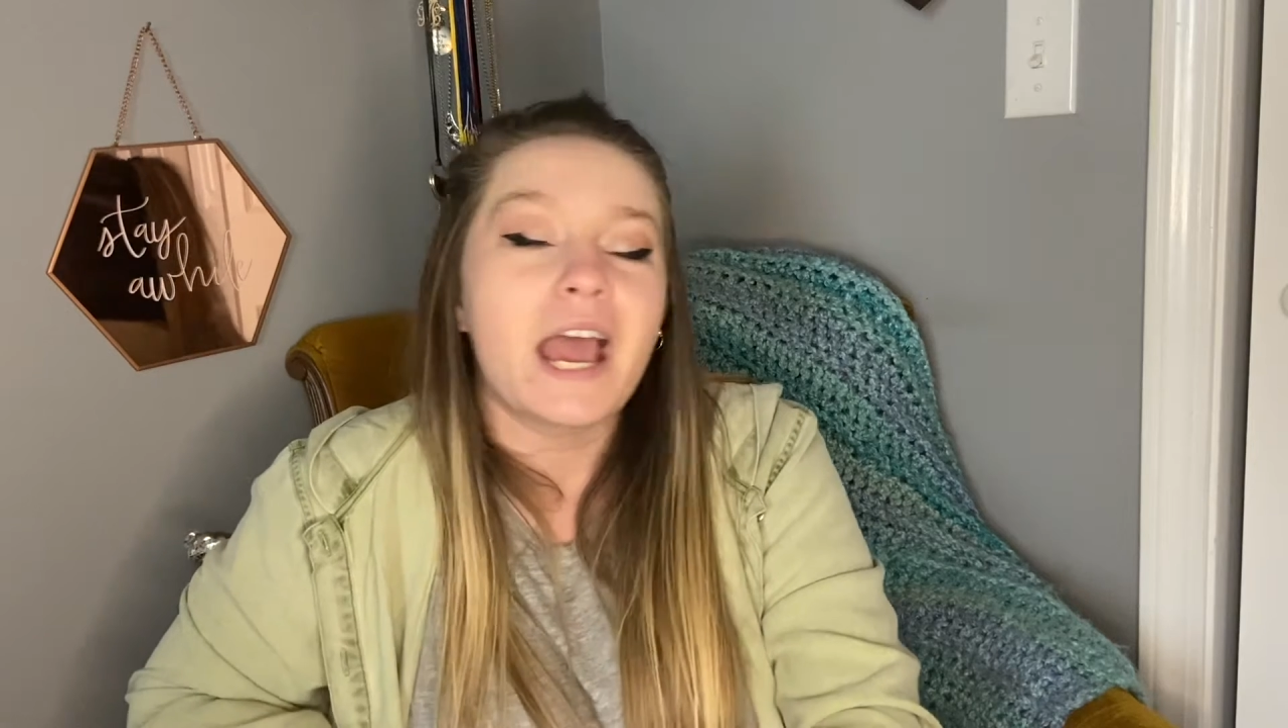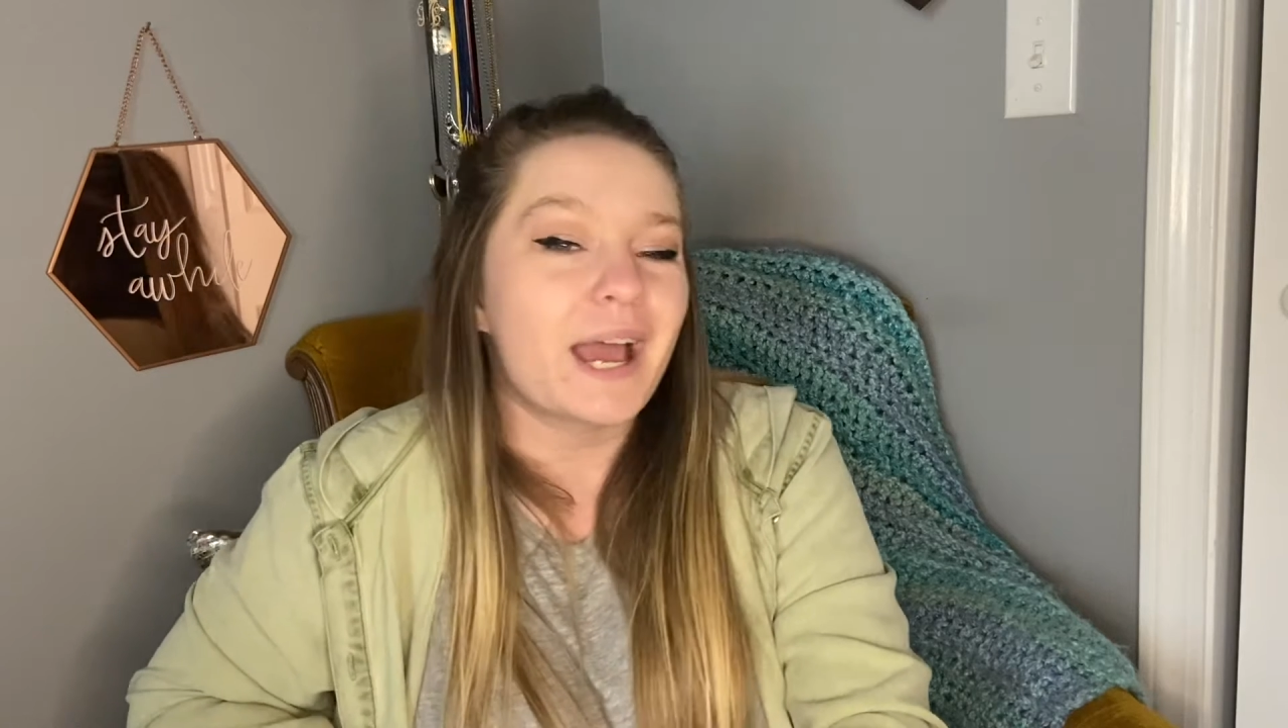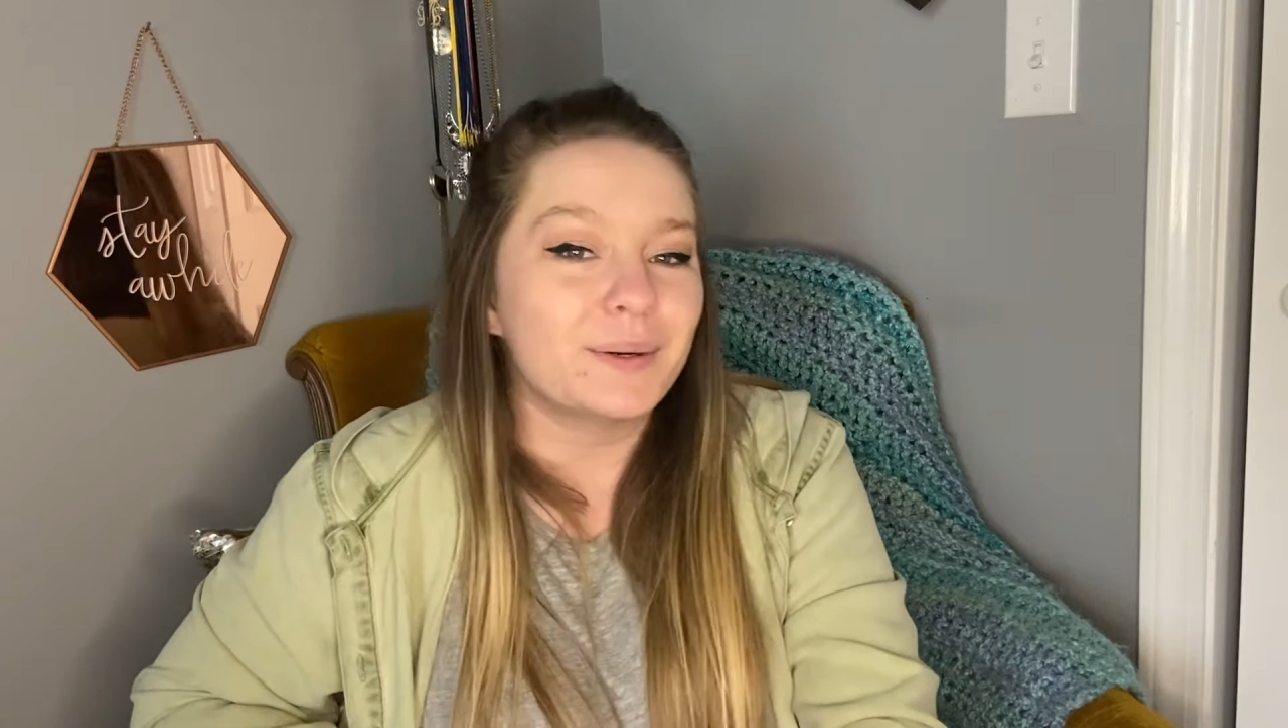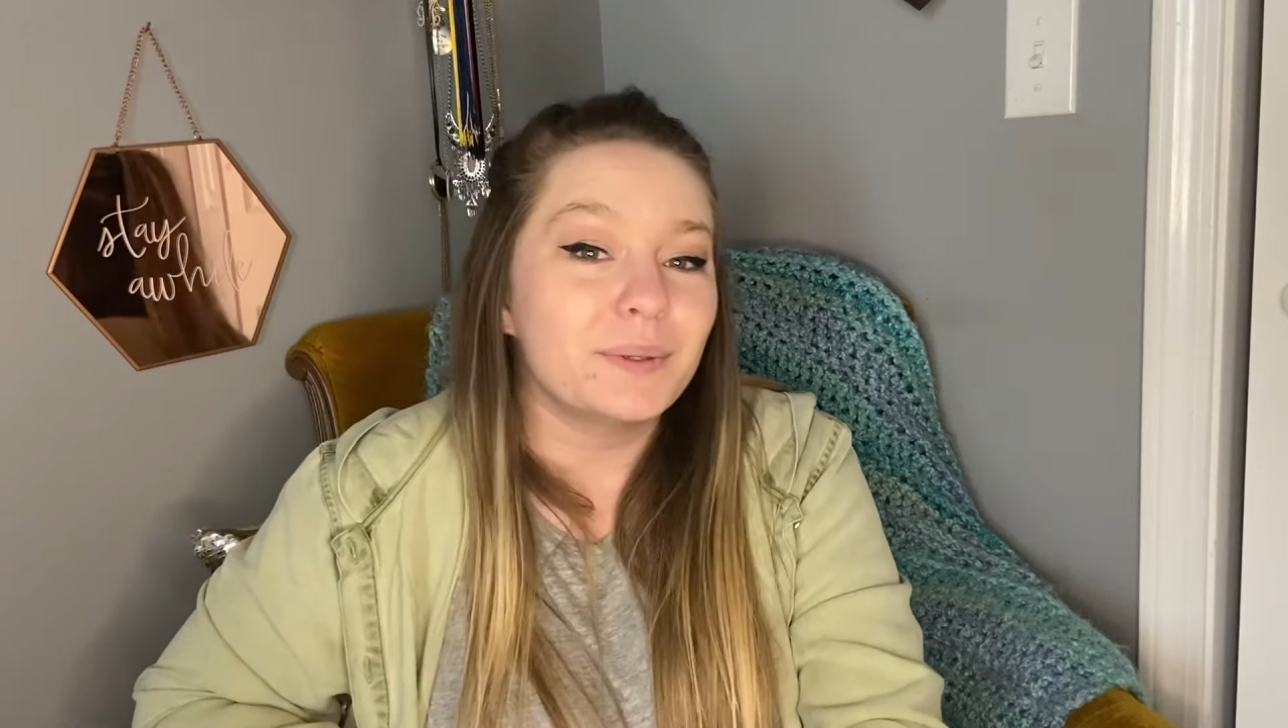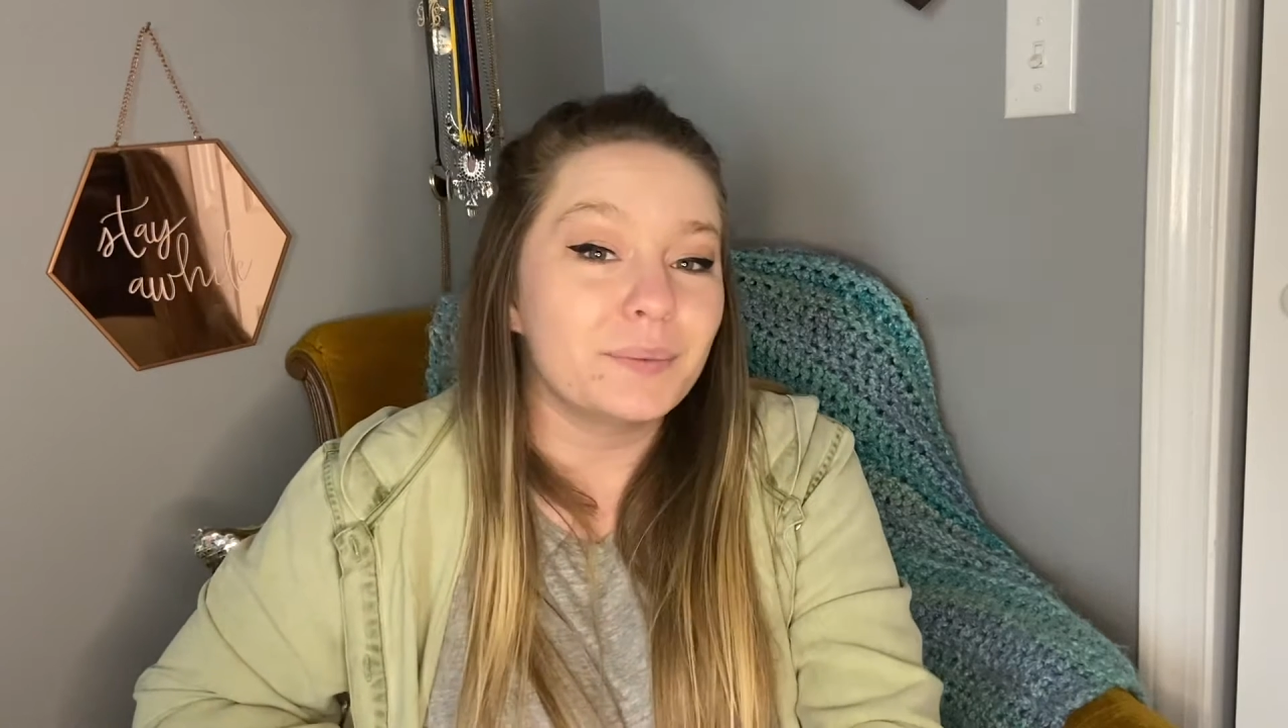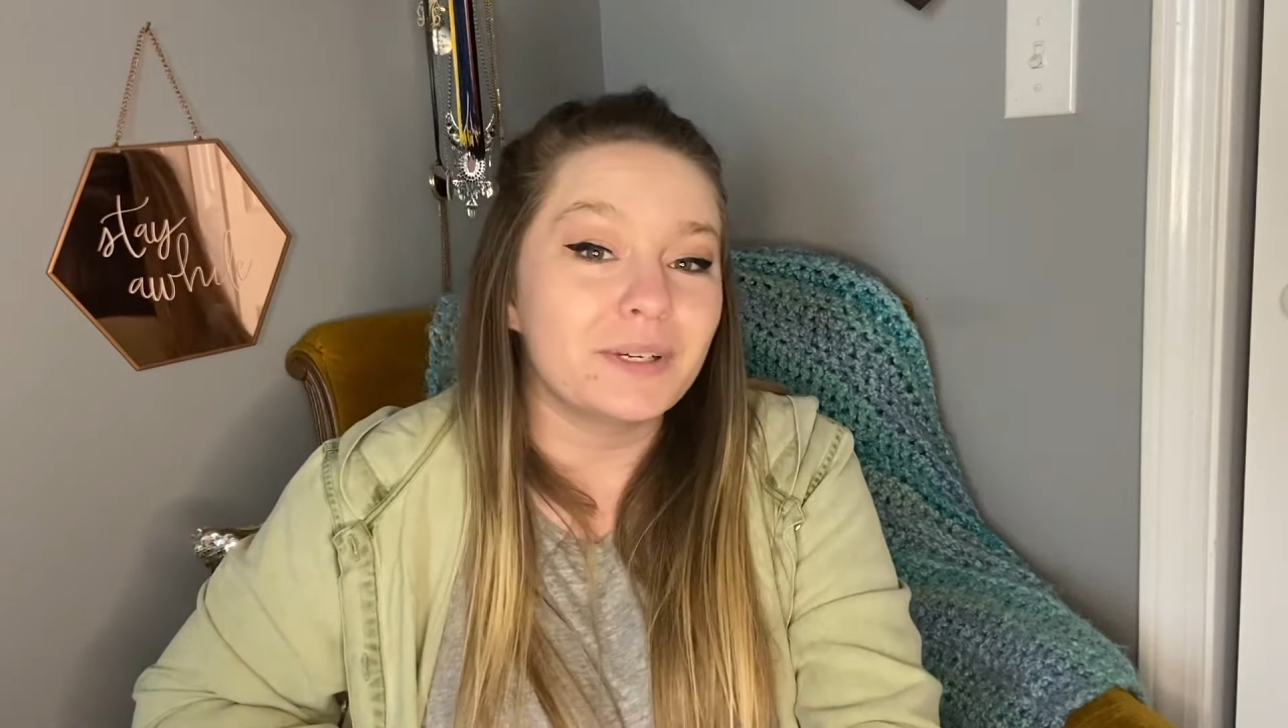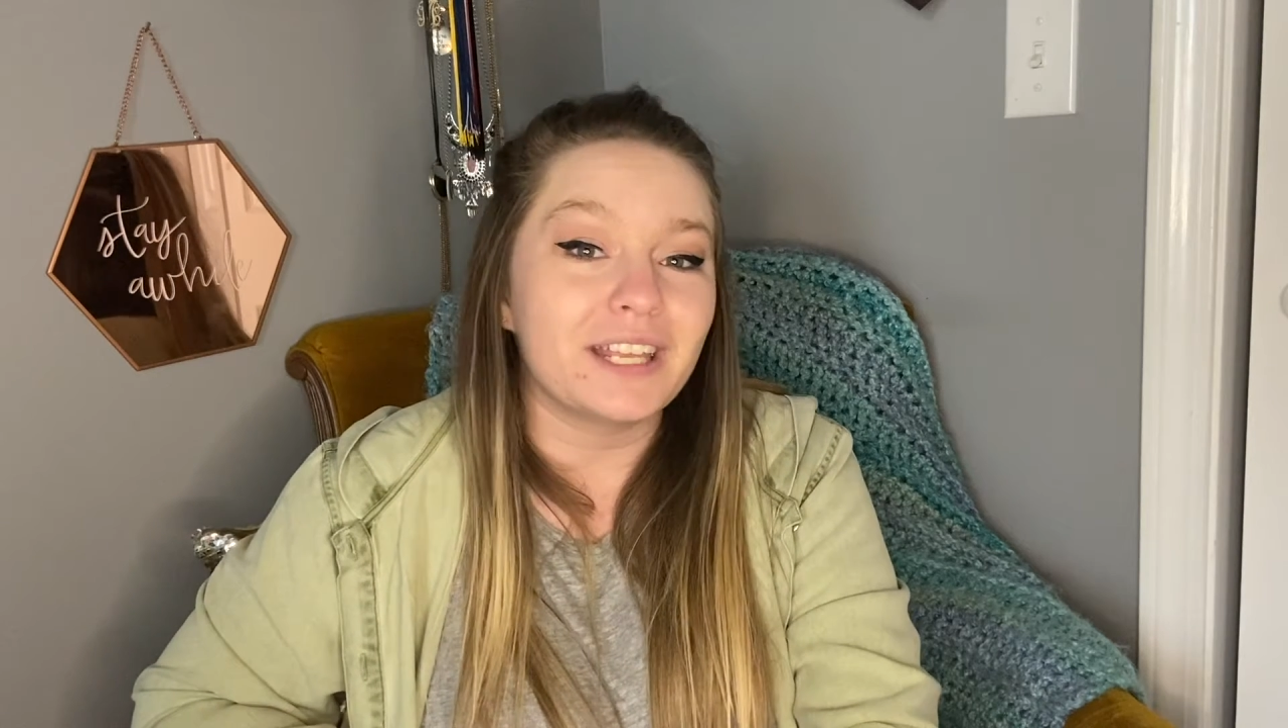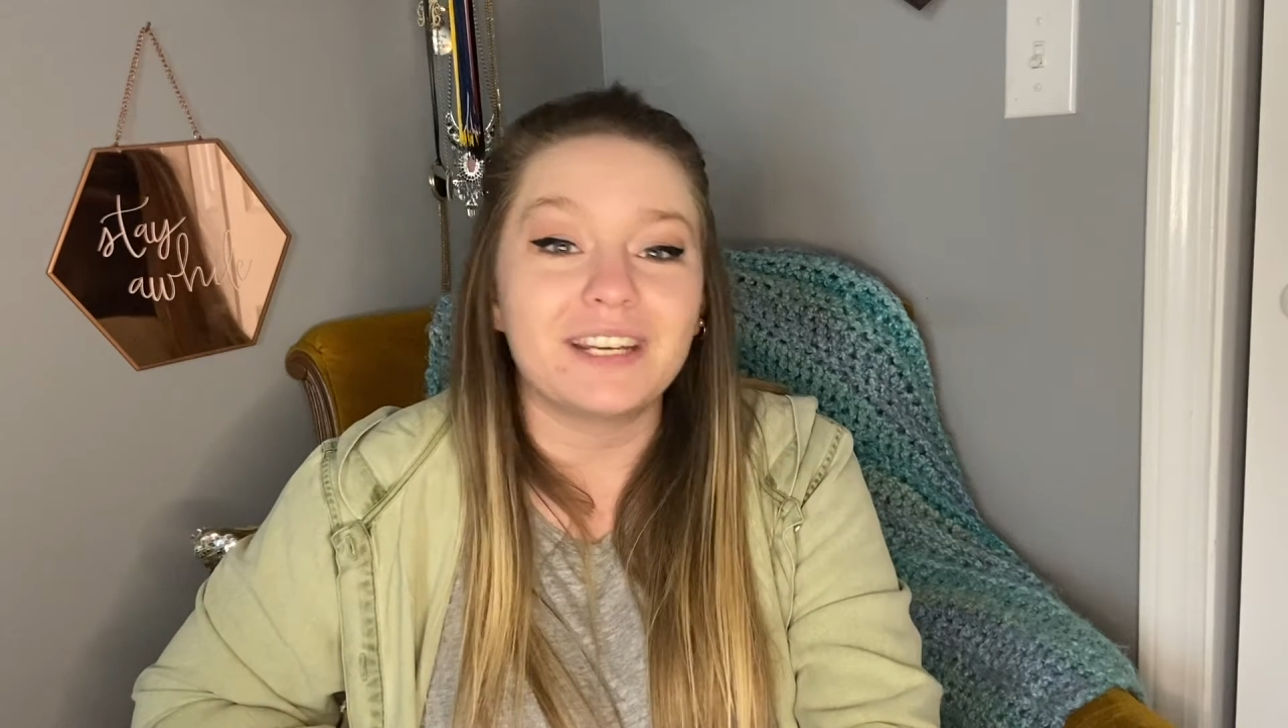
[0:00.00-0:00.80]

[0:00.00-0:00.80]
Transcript: and we will get